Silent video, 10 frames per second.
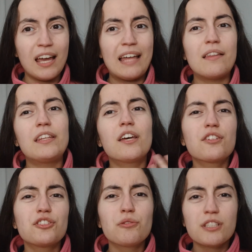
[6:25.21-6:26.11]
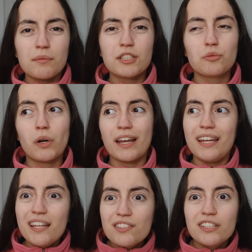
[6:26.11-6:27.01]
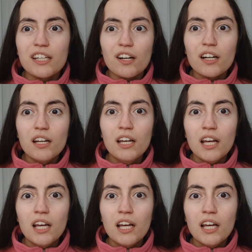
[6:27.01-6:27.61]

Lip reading: And then the other two subjects were easier.